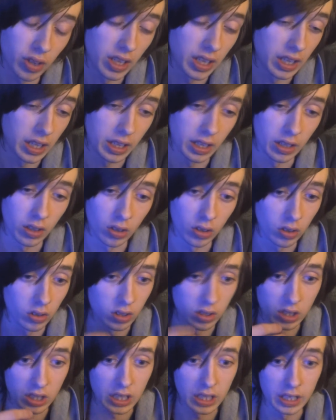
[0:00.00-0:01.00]
and then
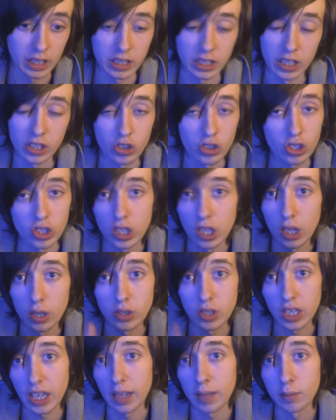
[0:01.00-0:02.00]
there, there's just
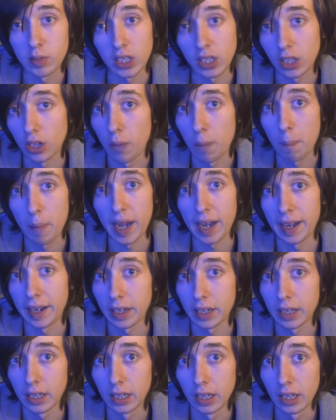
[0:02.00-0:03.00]
loads of games that go back